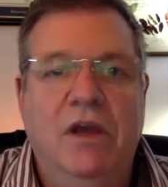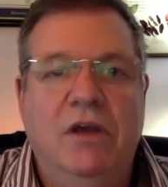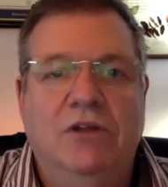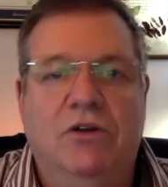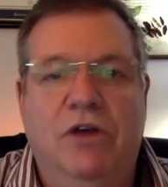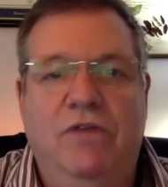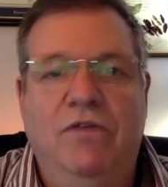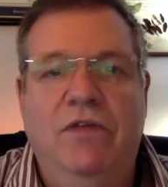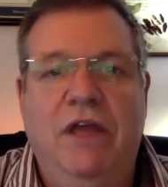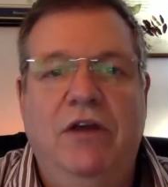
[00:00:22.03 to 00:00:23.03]
So if
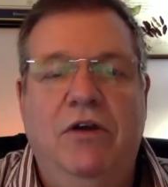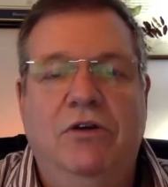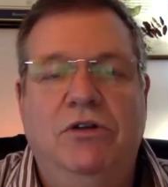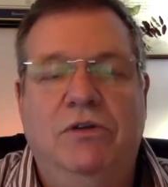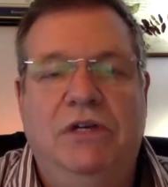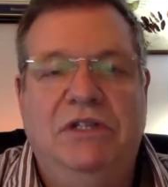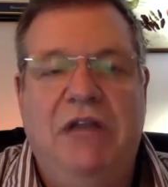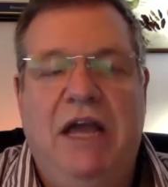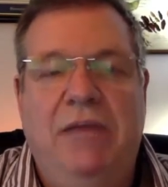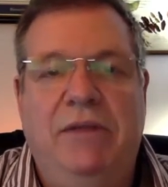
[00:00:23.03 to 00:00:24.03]
you then go to
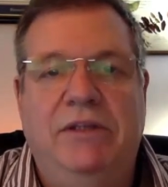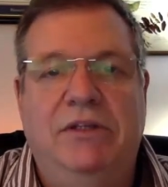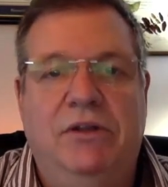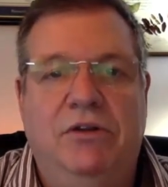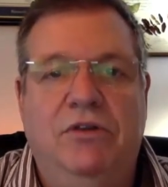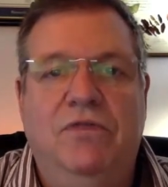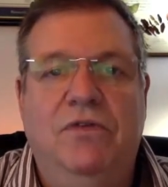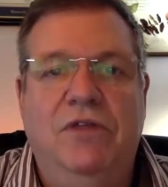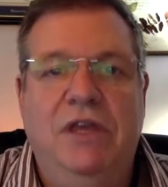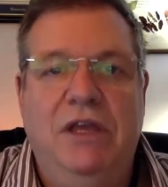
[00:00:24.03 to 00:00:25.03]
assignments, look for
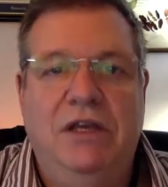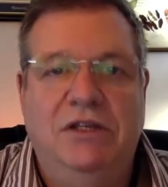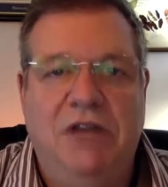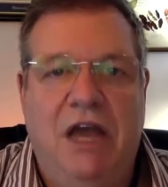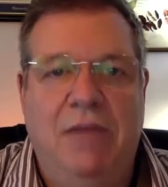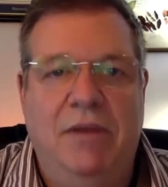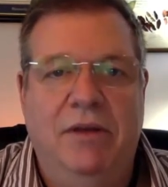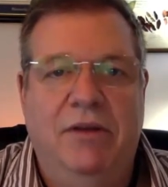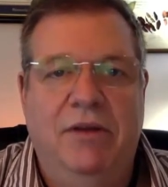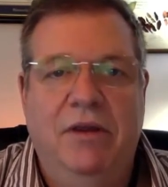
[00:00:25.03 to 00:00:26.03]
the
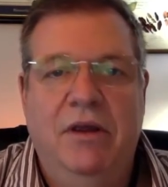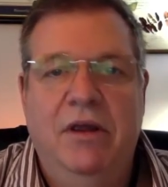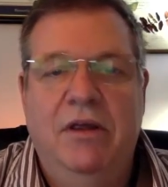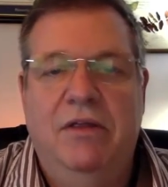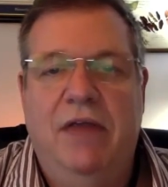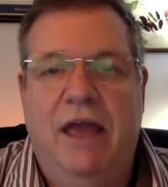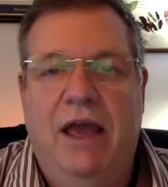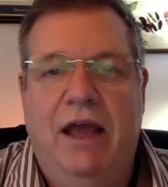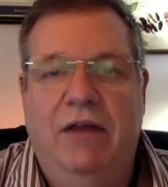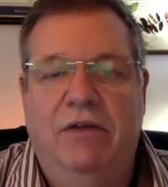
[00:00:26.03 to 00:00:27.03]
assignment
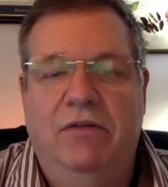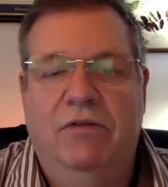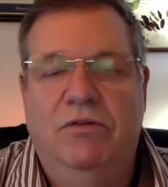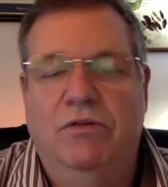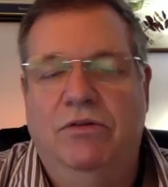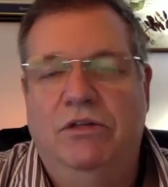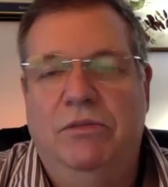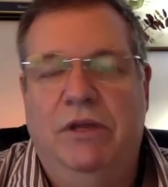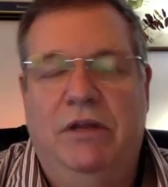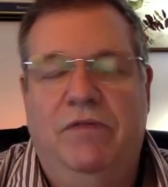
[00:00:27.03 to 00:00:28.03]
that you
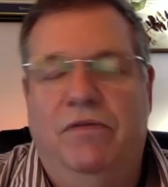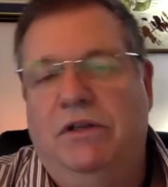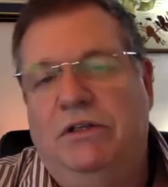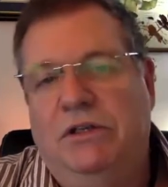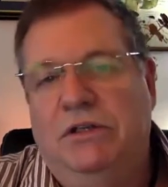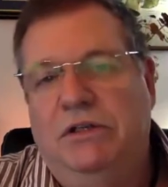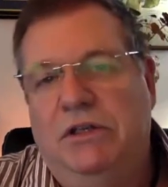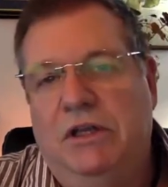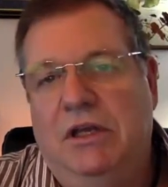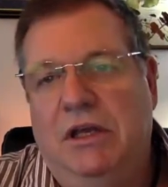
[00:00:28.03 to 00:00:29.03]
submitted, for instance,
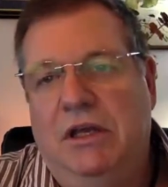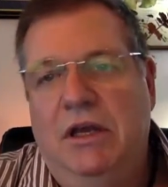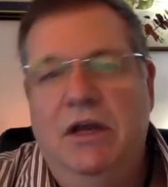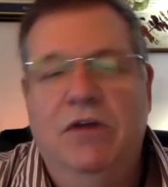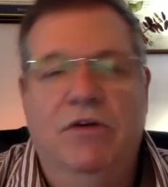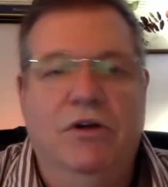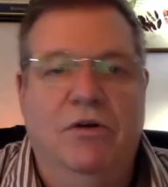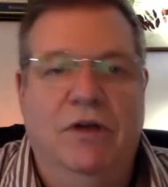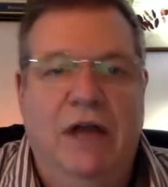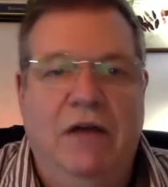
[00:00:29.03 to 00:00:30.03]
the
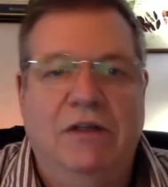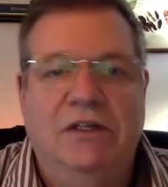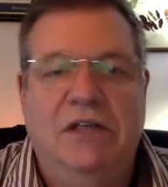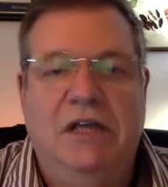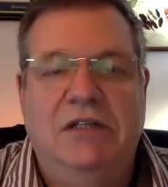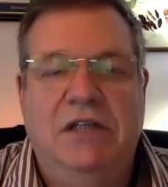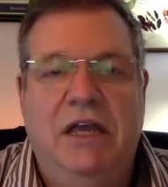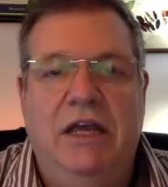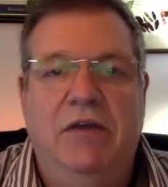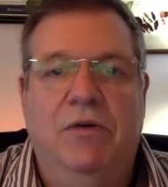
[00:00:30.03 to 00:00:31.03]
critical analysis
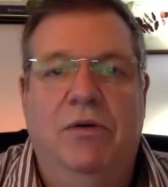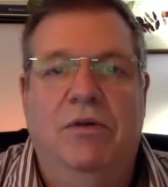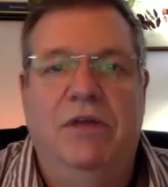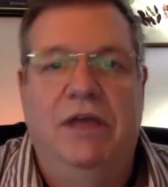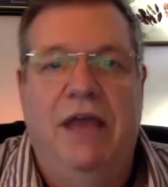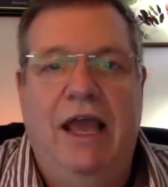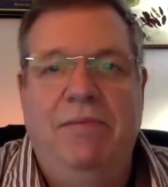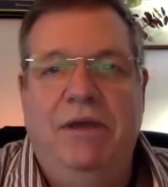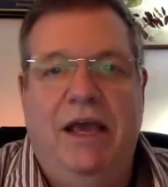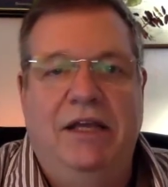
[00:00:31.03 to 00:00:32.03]
essay or the
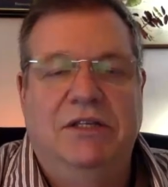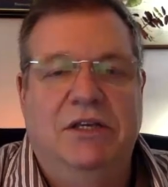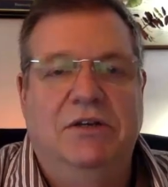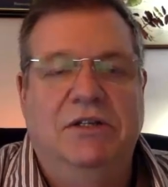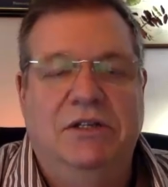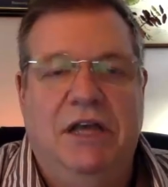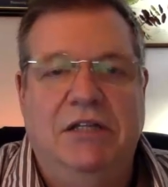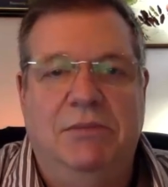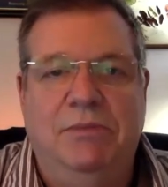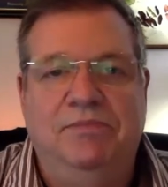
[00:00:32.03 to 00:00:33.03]
APA skills
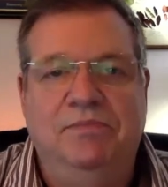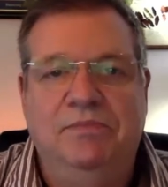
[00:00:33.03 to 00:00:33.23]
assessment,